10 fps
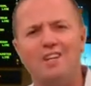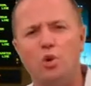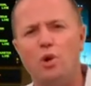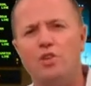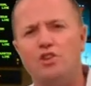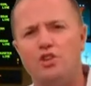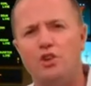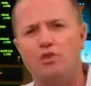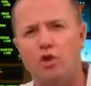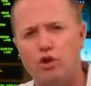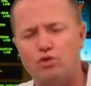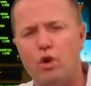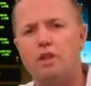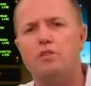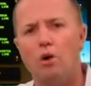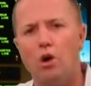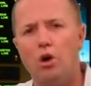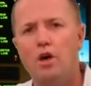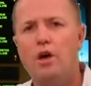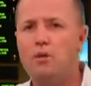it going this year as far as running the ball,